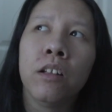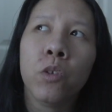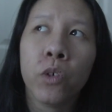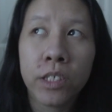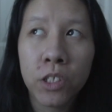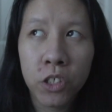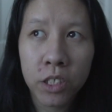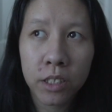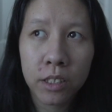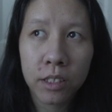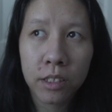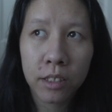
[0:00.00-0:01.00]
Lo
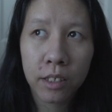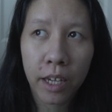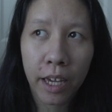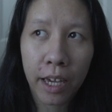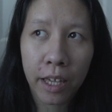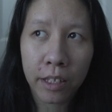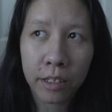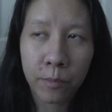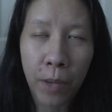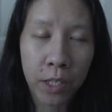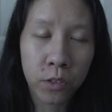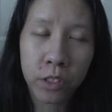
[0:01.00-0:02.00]
Yunxi
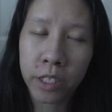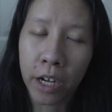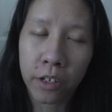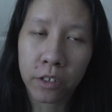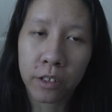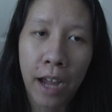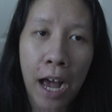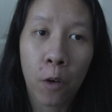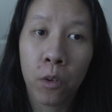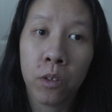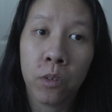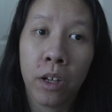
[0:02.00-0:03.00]
and Bailu's character,
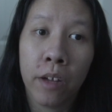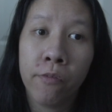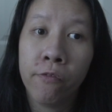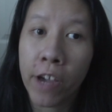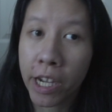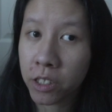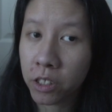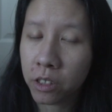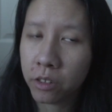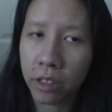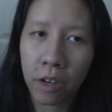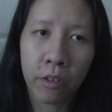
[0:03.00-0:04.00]
how it will affect
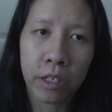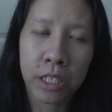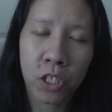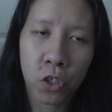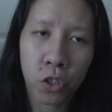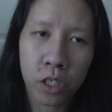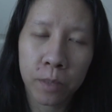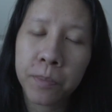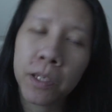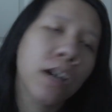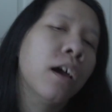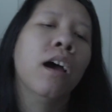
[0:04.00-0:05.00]
their
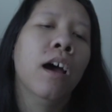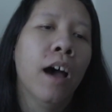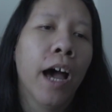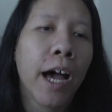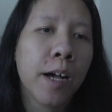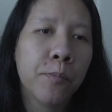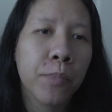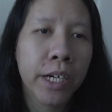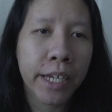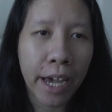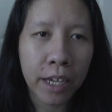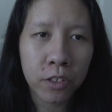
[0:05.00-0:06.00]
relationship.
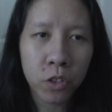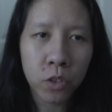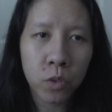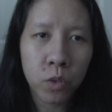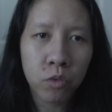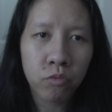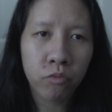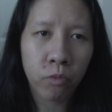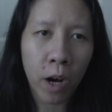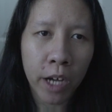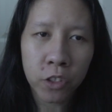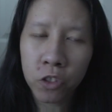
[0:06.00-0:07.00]
But as you
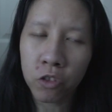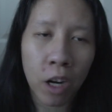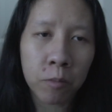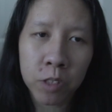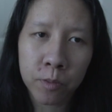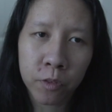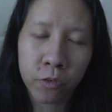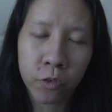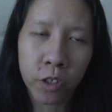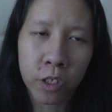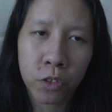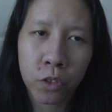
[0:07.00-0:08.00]
watch dramas
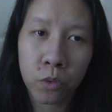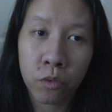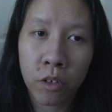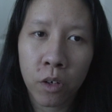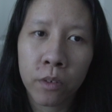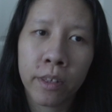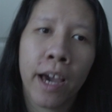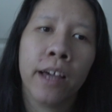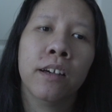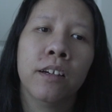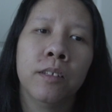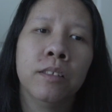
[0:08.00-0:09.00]
before, you know
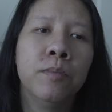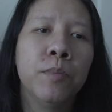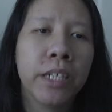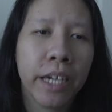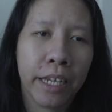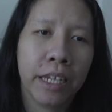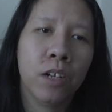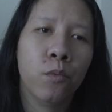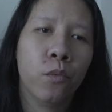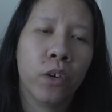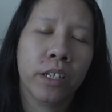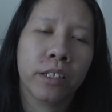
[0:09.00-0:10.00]
that in the
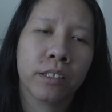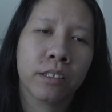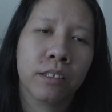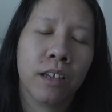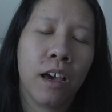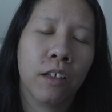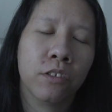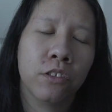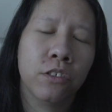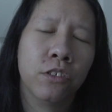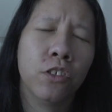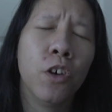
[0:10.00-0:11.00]
beginning when it's
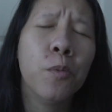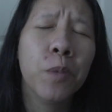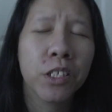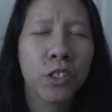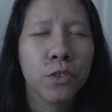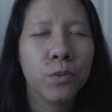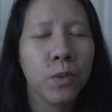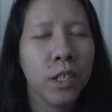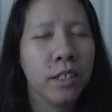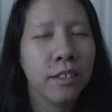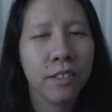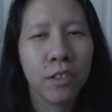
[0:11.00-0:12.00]
so much
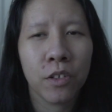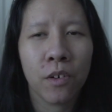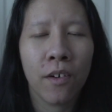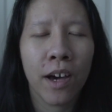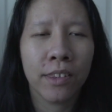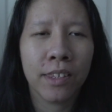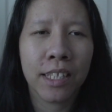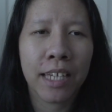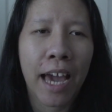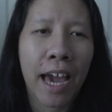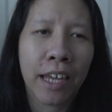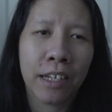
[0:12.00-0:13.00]
sweet, you know at
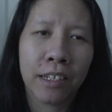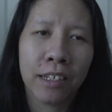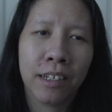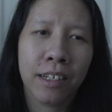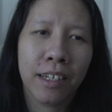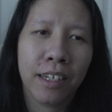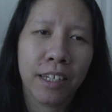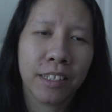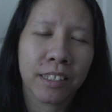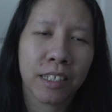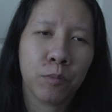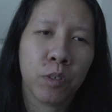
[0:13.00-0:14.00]
the end
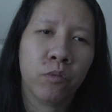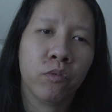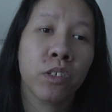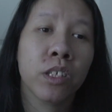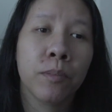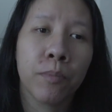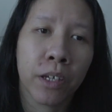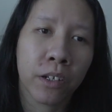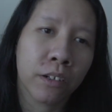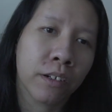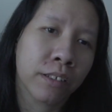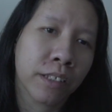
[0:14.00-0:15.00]
it's gonna be really
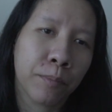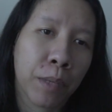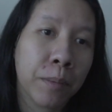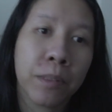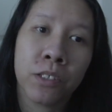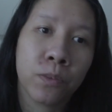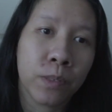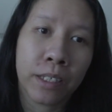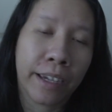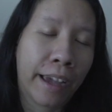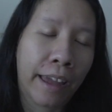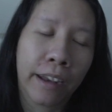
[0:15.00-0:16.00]
bitter and then maybe
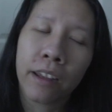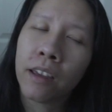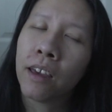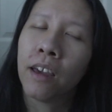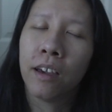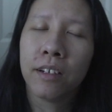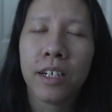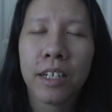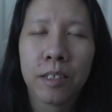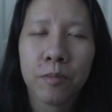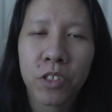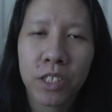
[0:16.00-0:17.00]
sweet again.
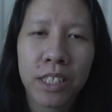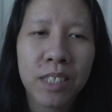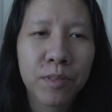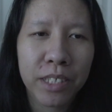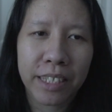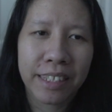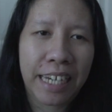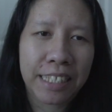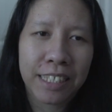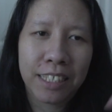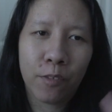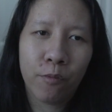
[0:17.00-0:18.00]
So it seems like
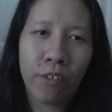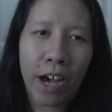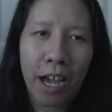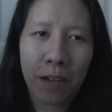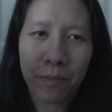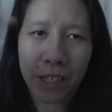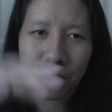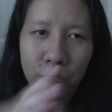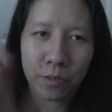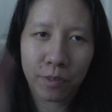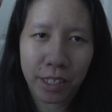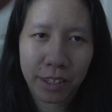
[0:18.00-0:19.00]
that's the vibe, like
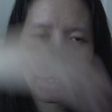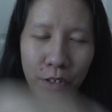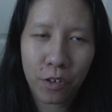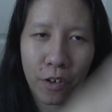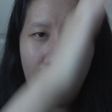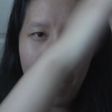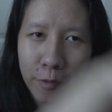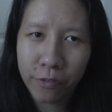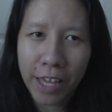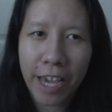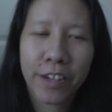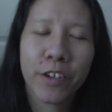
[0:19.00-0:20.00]
sort of like the
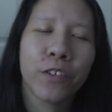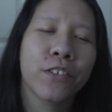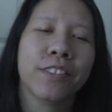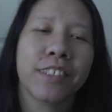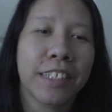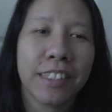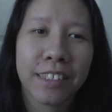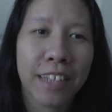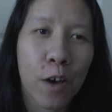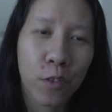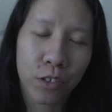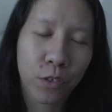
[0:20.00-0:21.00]
graph that goes in
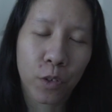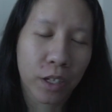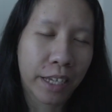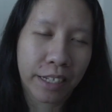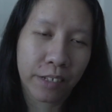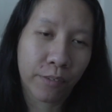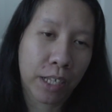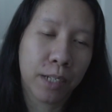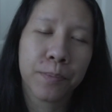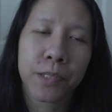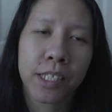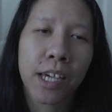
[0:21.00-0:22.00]
how the storyline
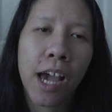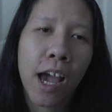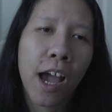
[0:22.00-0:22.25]
develops.